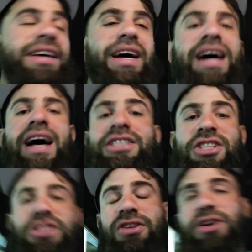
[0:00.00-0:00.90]
I
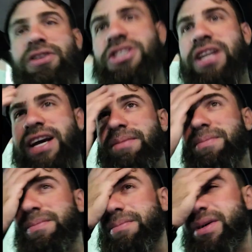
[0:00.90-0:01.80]
just don't know his name,
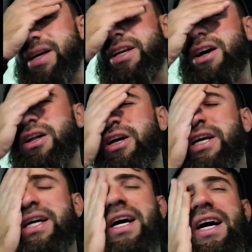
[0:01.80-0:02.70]
but
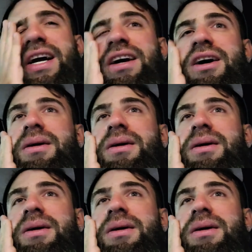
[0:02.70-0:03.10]
young-looking guy.